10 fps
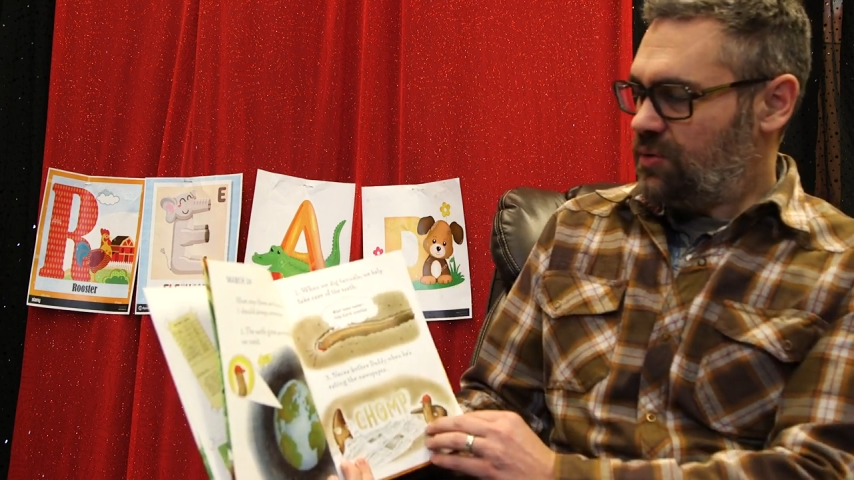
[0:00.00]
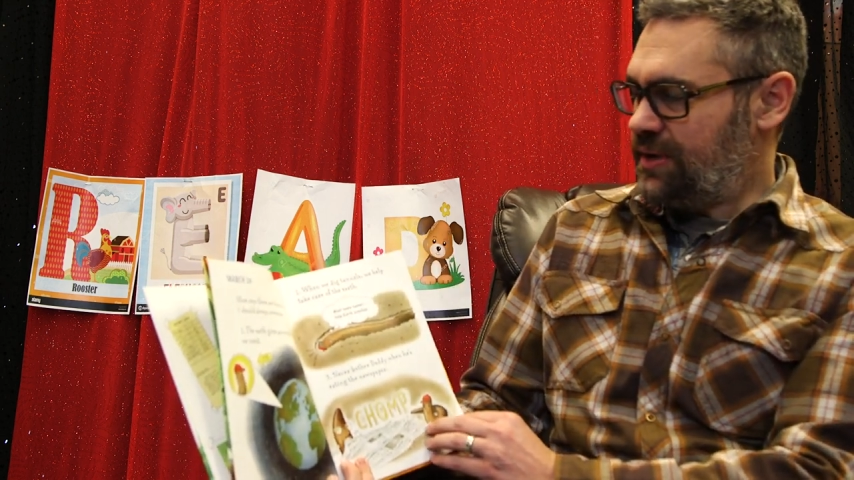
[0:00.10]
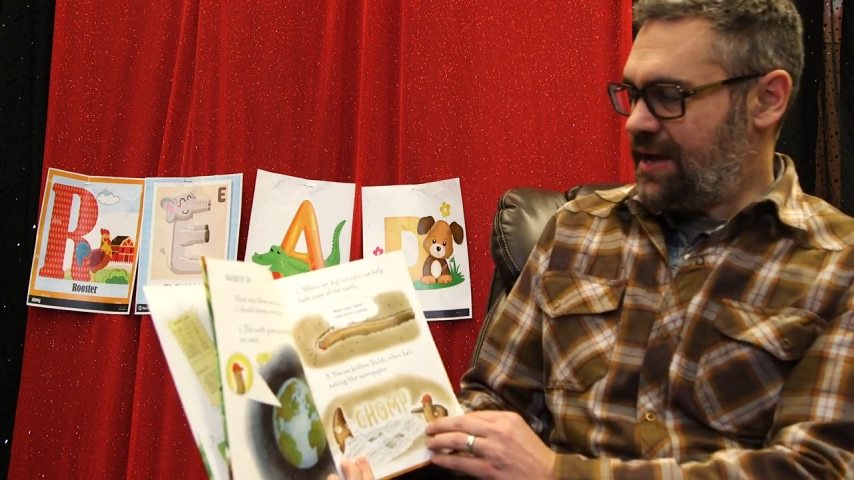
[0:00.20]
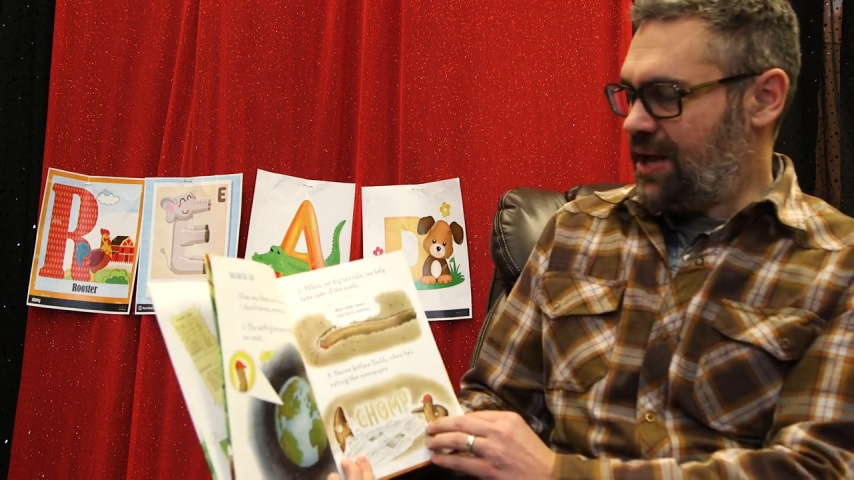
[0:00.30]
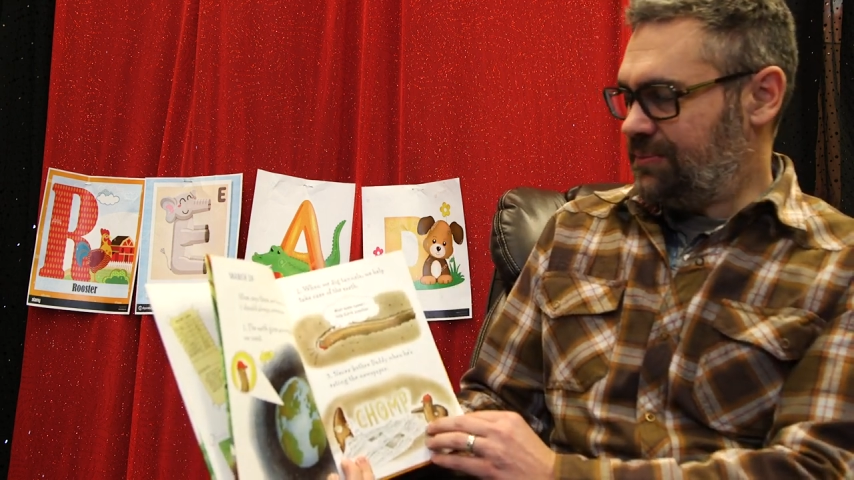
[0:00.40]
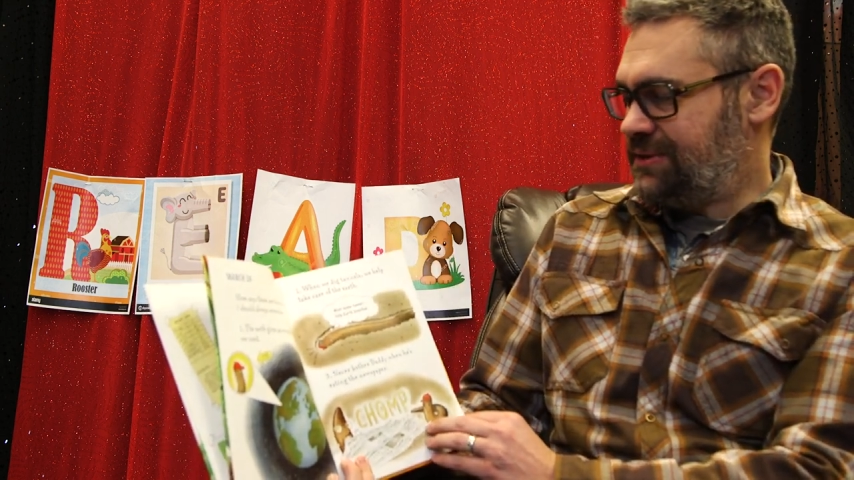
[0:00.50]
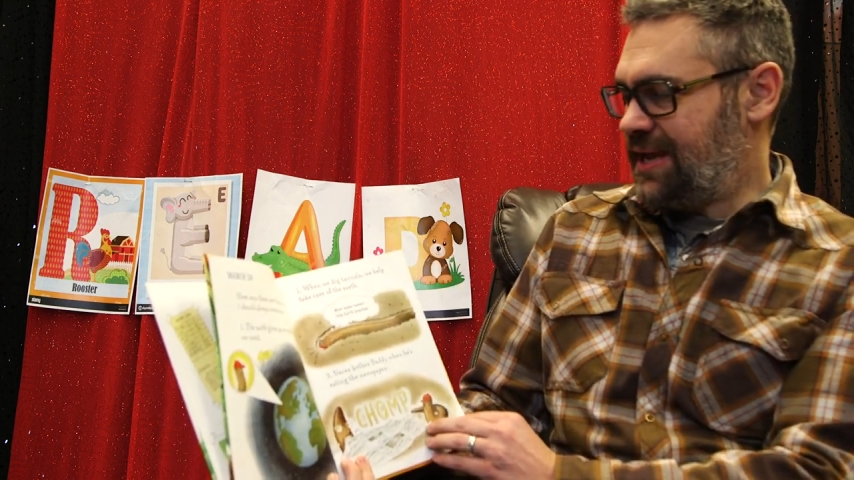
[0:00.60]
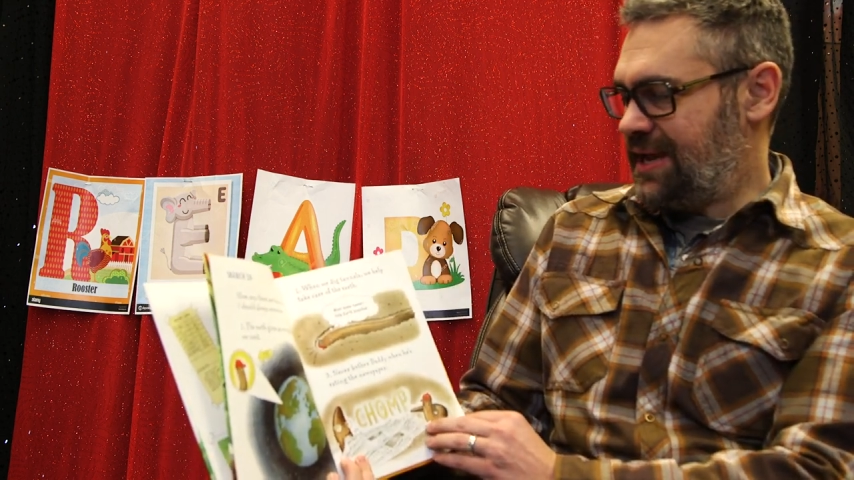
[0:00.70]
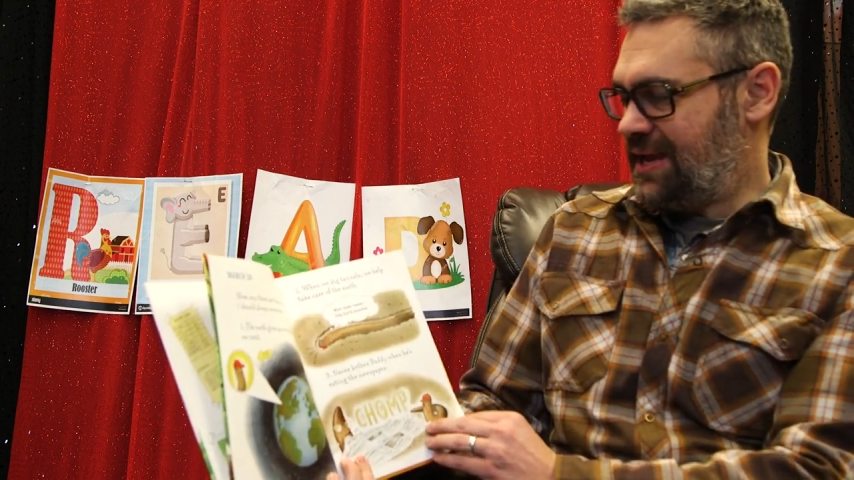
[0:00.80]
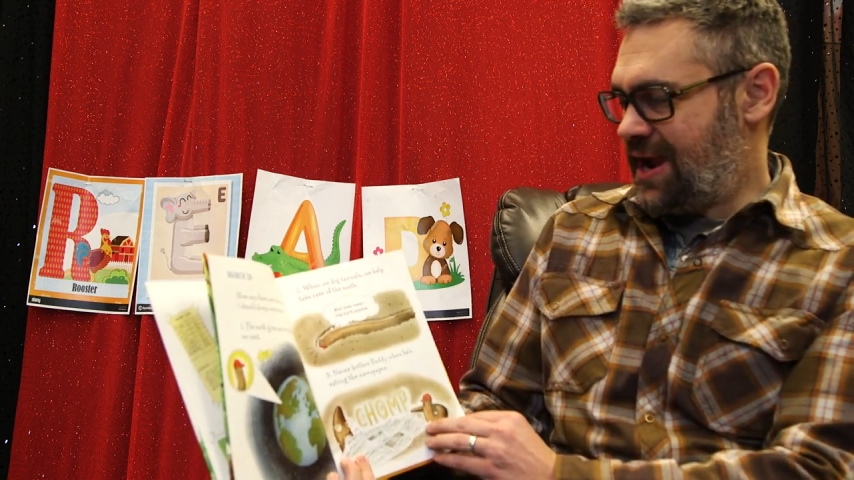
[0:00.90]
we help
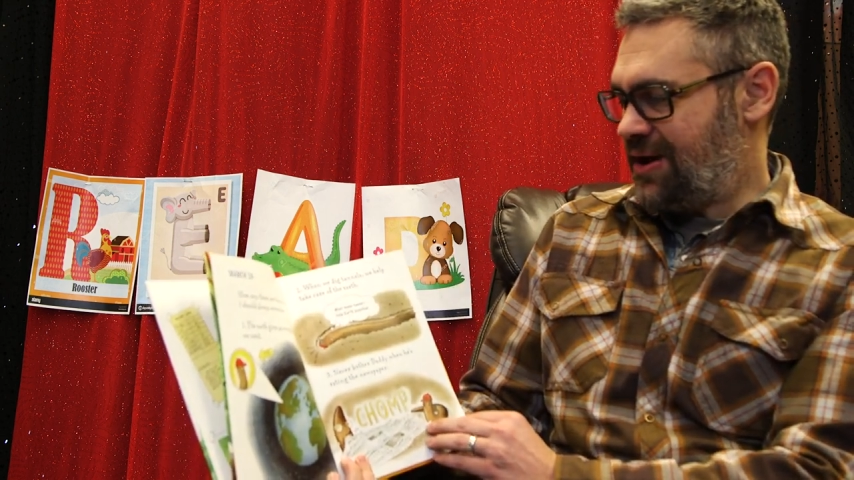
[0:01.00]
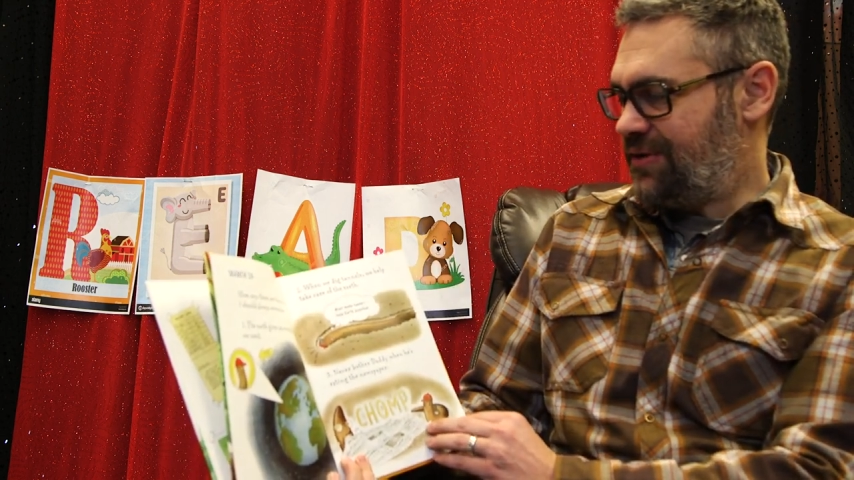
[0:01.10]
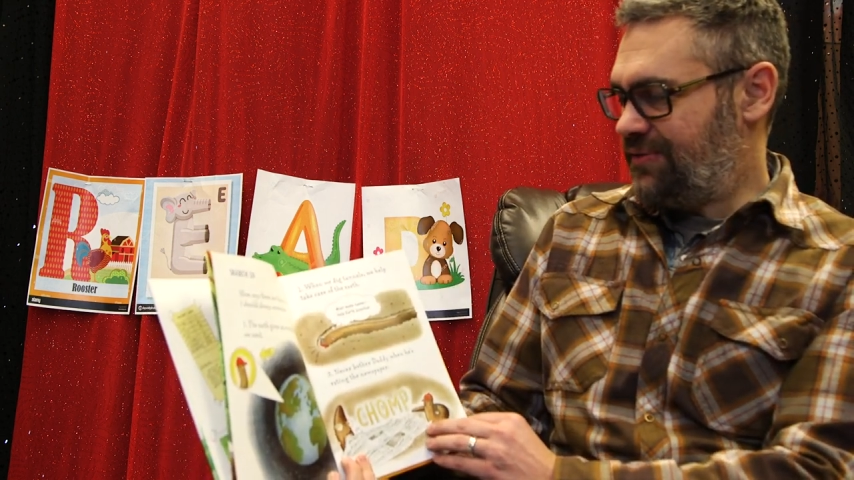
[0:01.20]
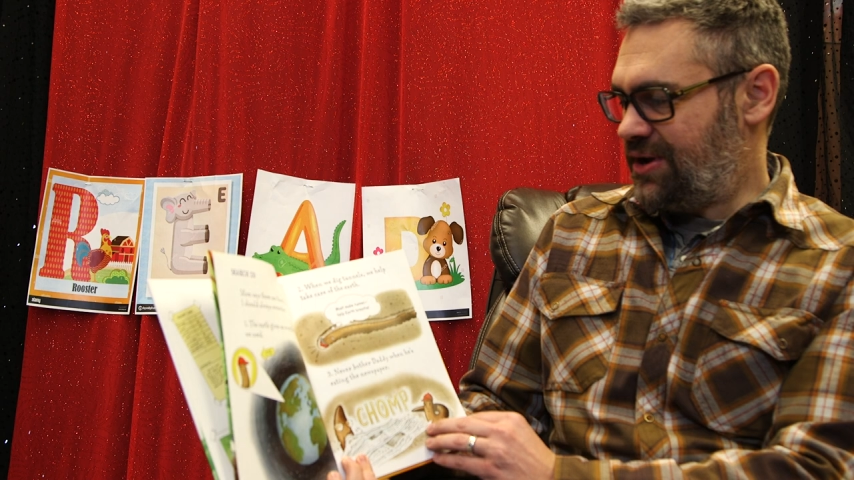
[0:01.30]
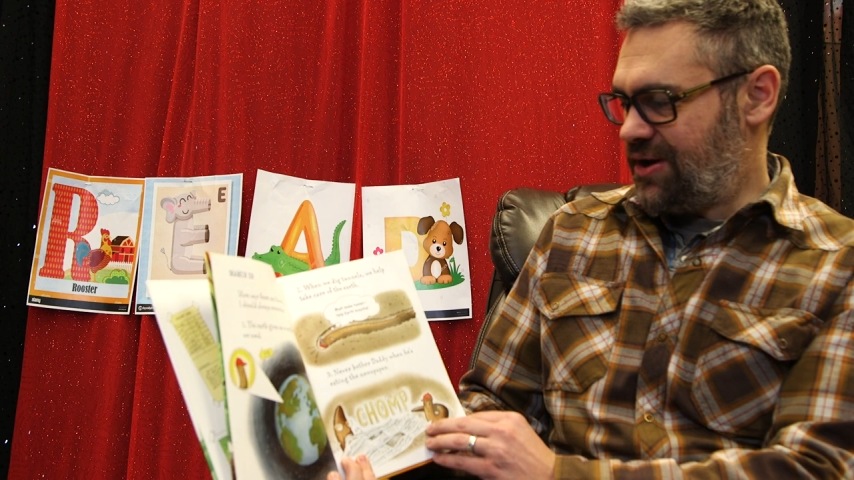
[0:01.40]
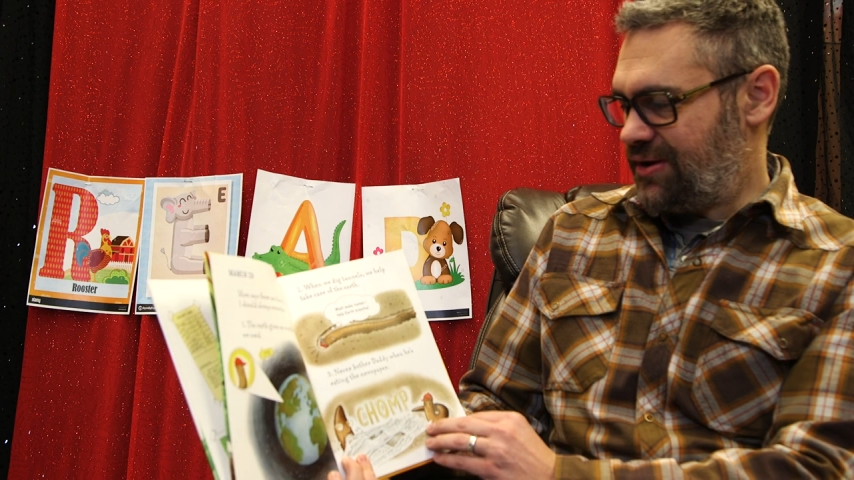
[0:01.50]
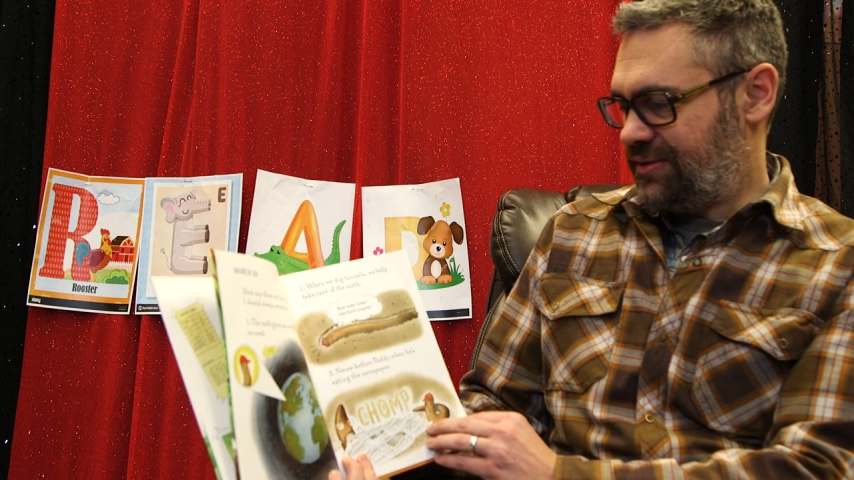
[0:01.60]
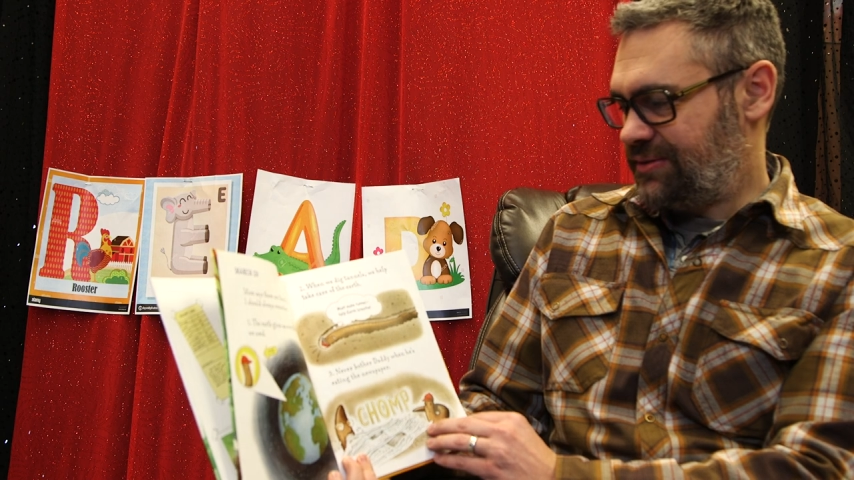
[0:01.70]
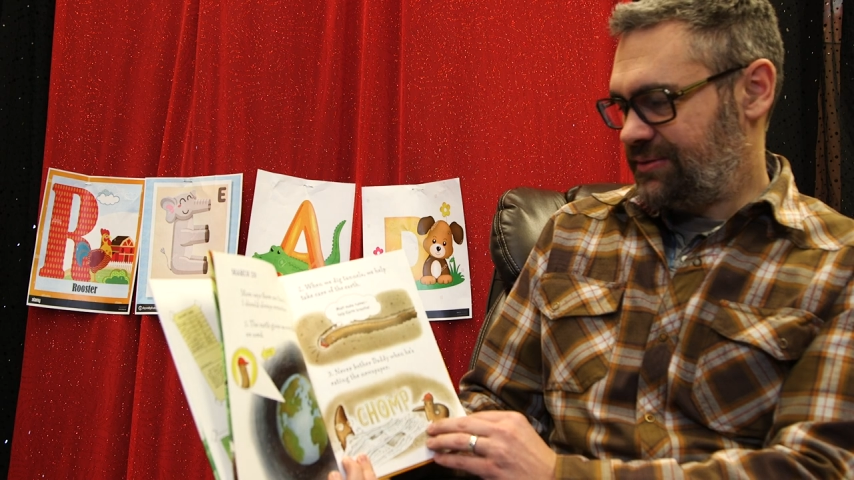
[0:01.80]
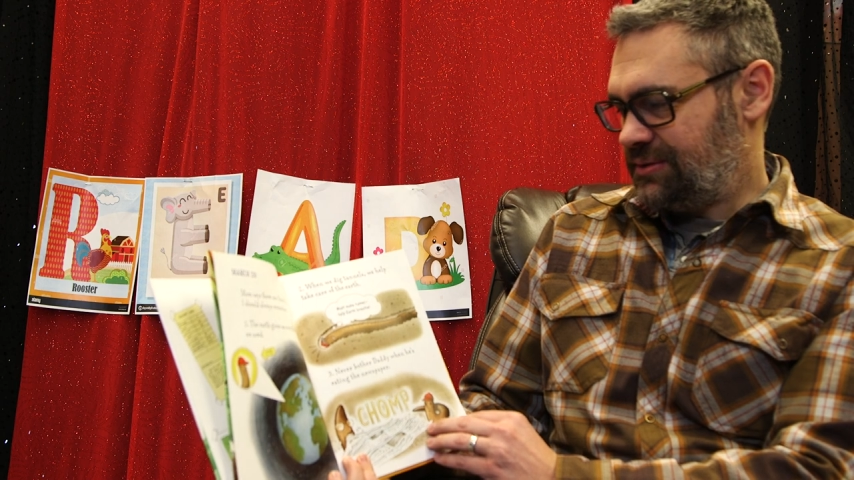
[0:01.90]
take care of the
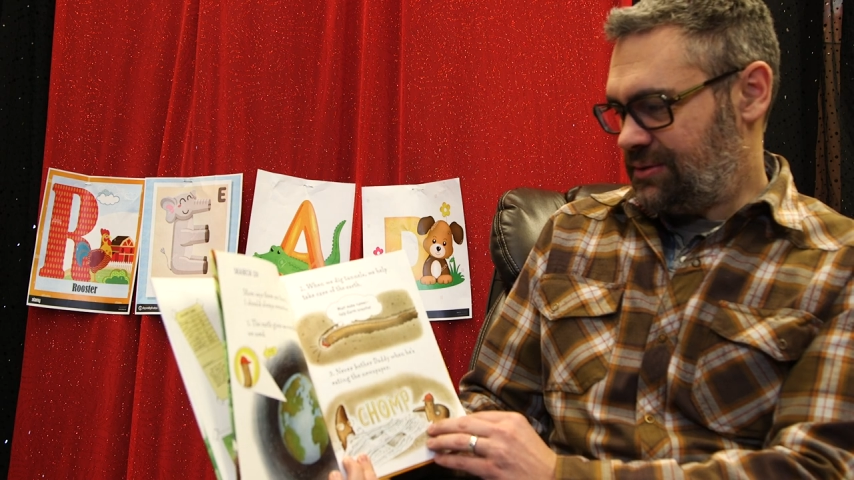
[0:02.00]
earth.